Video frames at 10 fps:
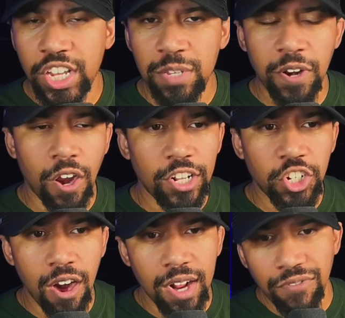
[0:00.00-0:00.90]
She's been on
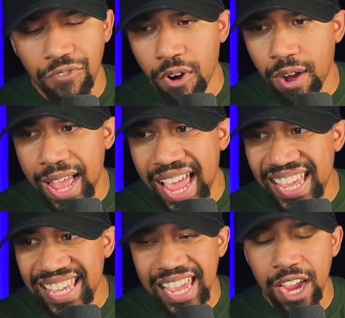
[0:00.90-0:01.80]
the charts for
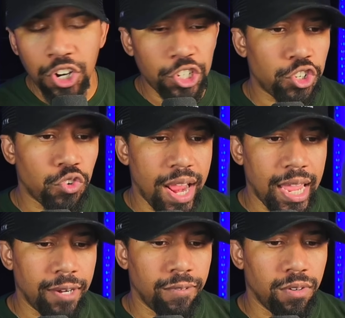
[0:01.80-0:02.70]
a year
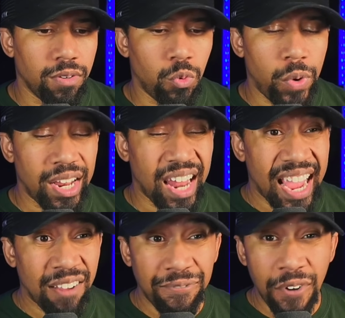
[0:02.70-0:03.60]
straight with
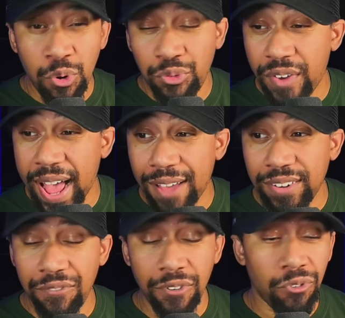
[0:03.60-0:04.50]
like 4 or
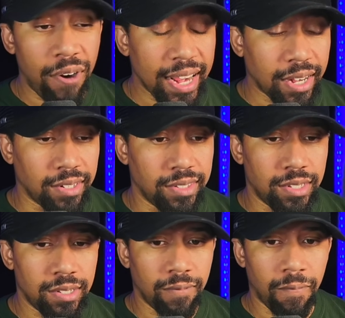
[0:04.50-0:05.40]
5 different
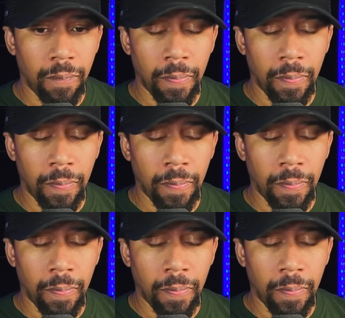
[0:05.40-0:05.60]
records.